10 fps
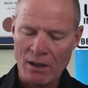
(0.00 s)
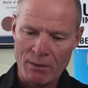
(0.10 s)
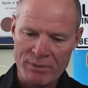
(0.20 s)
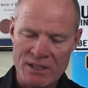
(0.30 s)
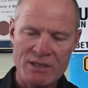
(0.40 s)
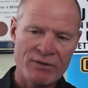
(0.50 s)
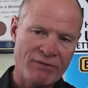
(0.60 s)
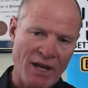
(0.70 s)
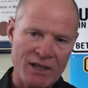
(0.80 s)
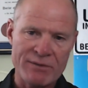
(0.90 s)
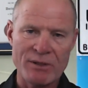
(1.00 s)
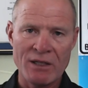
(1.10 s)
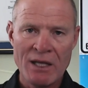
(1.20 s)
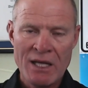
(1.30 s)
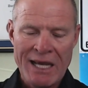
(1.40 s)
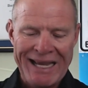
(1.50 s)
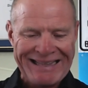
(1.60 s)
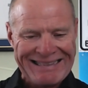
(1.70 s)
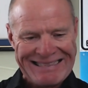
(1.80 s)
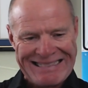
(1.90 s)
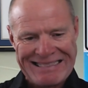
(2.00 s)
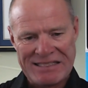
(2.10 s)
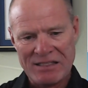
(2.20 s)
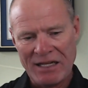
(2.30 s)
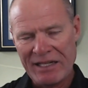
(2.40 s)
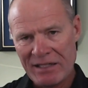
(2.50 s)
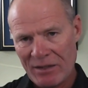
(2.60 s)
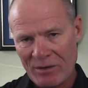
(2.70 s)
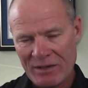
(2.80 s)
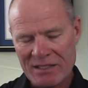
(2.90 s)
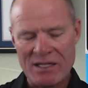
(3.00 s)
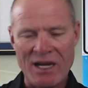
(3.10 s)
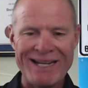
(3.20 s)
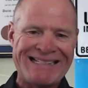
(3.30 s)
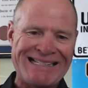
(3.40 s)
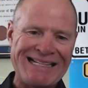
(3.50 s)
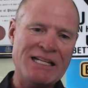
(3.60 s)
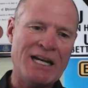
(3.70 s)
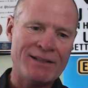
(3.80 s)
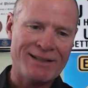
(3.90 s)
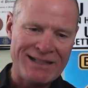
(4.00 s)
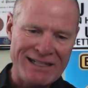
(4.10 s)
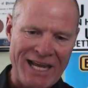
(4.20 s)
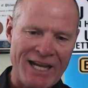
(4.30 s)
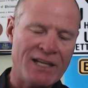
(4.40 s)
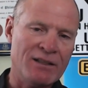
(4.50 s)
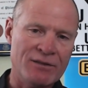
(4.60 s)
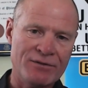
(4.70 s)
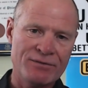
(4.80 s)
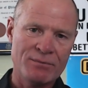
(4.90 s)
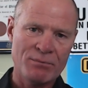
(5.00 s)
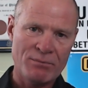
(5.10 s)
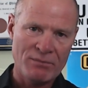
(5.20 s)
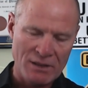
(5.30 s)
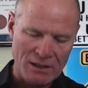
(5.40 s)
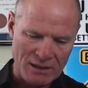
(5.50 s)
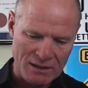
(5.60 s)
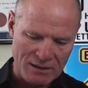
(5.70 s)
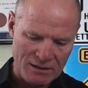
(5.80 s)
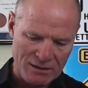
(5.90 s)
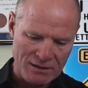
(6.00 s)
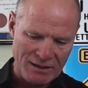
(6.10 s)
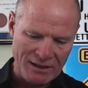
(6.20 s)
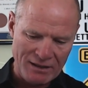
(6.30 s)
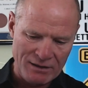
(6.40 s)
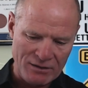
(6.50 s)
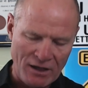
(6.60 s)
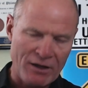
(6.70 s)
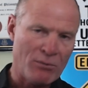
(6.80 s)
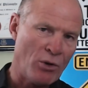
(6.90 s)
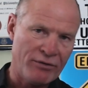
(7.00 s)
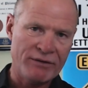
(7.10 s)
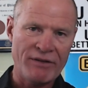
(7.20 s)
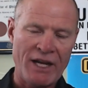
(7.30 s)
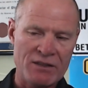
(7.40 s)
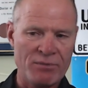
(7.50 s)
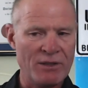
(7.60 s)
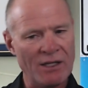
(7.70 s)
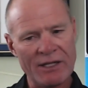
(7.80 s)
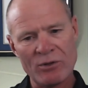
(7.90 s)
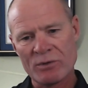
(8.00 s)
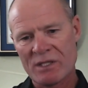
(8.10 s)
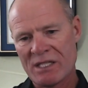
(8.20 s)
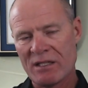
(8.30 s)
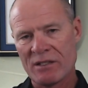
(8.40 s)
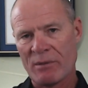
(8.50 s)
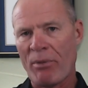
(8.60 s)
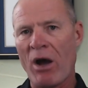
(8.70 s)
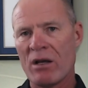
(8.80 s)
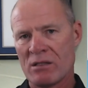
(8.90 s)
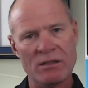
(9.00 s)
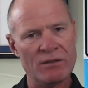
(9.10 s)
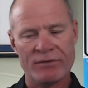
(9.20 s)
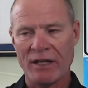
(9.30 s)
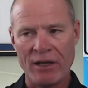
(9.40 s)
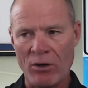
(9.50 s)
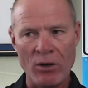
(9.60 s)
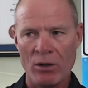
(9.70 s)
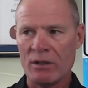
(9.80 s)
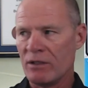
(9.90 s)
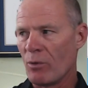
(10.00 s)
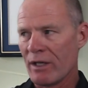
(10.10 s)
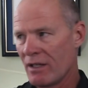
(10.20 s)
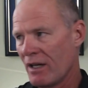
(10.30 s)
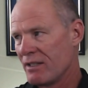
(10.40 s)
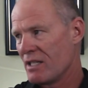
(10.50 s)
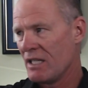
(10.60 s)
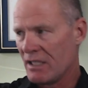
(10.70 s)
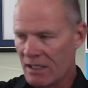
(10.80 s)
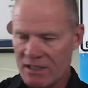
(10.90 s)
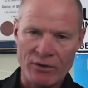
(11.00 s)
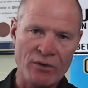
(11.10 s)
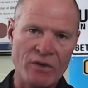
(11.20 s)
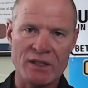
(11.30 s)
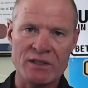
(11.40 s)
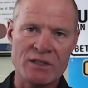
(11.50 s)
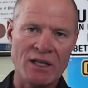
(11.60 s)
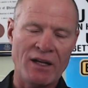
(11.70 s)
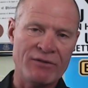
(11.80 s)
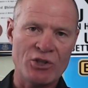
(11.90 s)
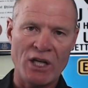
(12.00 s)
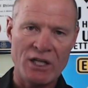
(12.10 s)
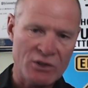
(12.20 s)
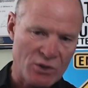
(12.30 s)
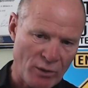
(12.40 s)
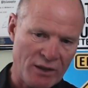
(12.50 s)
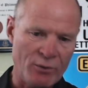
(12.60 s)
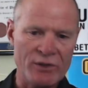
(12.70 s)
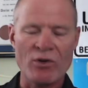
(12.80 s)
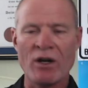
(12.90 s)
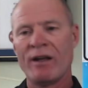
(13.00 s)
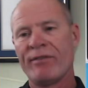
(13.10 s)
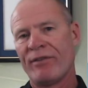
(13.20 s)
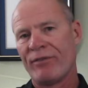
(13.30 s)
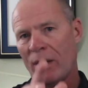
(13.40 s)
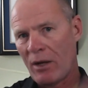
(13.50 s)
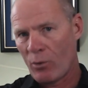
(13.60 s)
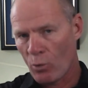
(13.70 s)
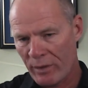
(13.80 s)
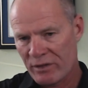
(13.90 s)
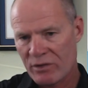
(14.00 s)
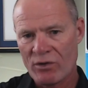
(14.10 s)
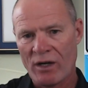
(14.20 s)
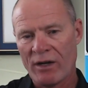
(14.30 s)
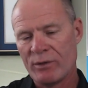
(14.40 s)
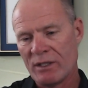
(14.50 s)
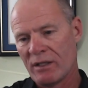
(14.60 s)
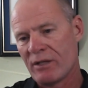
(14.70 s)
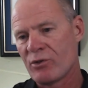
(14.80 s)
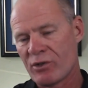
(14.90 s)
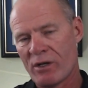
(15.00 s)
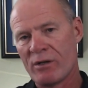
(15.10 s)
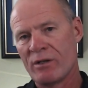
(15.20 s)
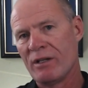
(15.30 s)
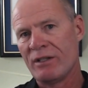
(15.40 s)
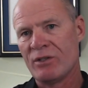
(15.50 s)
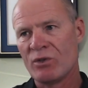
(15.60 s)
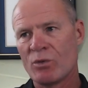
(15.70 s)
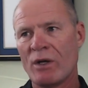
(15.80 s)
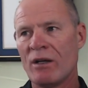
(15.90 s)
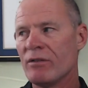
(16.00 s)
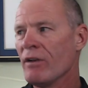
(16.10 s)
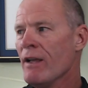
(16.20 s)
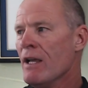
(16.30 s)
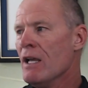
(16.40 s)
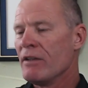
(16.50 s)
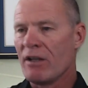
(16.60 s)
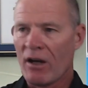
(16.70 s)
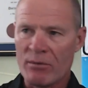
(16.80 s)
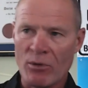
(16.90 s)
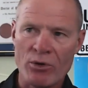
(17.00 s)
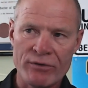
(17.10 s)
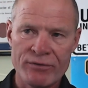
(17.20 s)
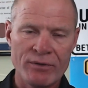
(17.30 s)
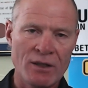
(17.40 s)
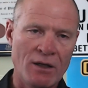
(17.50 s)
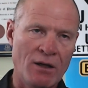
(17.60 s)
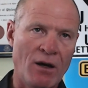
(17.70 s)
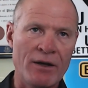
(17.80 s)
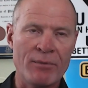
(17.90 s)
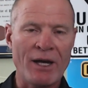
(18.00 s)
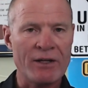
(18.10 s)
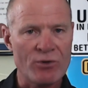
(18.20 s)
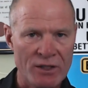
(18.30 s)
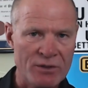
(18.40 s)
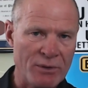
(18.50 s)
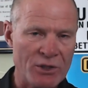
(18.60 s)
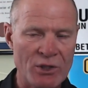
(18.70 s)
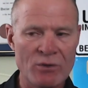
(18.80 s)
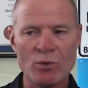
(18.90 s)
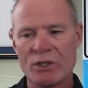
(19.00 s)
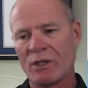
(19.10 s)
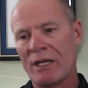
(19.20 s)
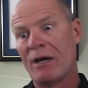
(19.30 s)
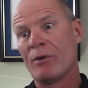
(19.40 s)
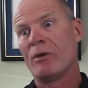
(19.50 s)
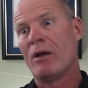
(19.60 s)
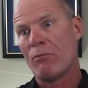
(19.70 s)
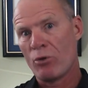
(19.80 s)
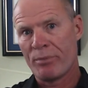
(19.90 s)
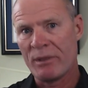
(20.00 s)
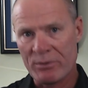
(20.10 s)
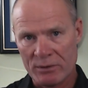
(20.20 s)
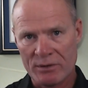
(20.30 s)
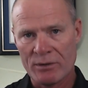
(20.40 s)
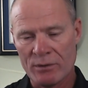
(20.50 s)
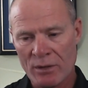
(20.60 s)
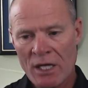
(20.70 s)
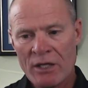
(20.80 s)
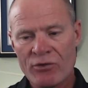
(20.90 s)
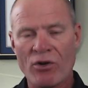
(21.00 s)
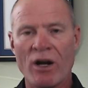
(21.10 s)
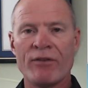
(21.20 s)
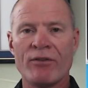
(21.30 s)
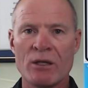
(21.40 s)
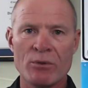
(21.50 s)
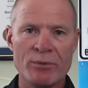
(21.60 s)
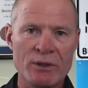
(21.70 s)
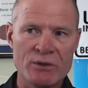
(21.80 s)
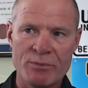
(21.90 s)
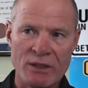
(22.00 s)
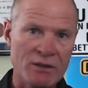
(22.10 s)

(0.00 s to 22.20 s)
piece of advancement, and this I see as a negative automotive advancement. I don't see it as a positive at all in the way that I see these other things that have changed the way that we drive, have allowed women to drive with the electric starter in 1912. The automatic transmission, which allowed a lot more people to drive automobiles, because